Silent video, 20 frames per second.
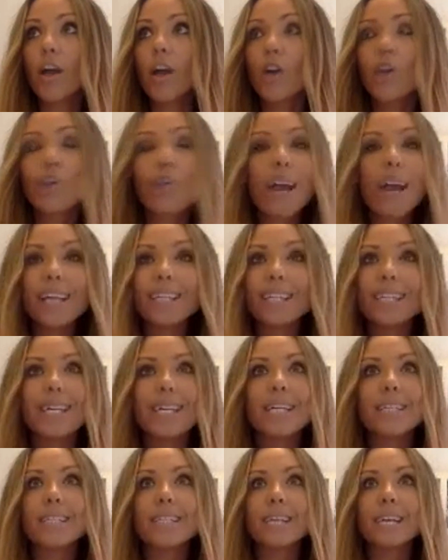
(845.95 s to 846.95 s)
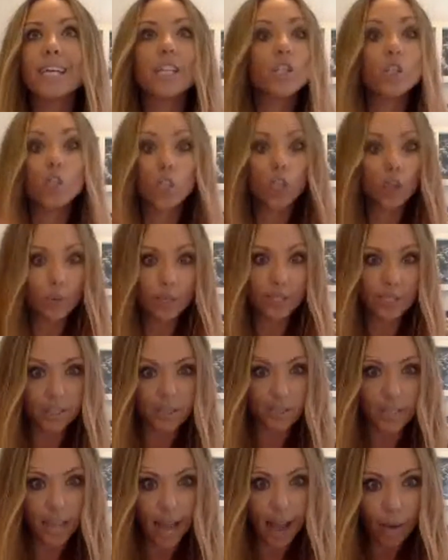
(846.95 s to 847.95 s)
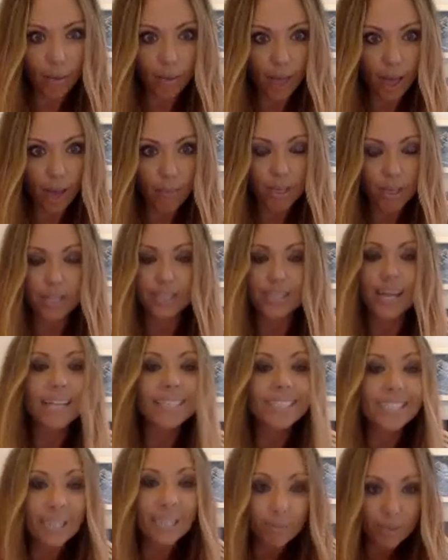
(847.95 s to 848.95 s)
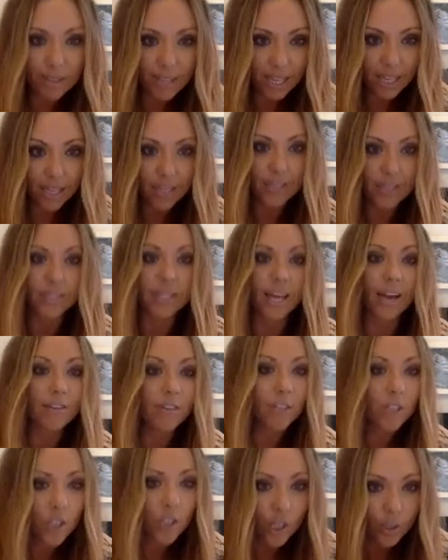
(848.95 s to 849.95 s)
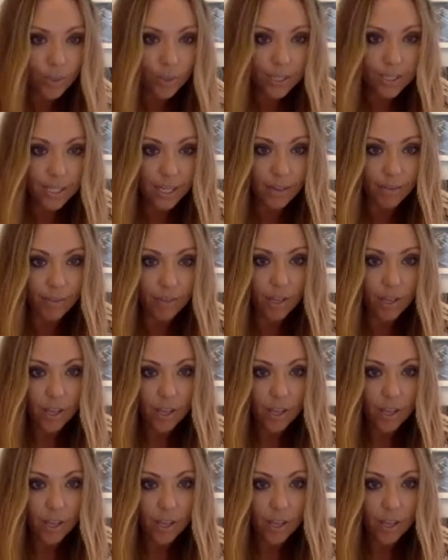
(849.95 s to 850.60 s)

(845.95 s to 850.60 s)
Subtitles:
greatest intuitives out there, because they're deep thinkers, they're intuitive.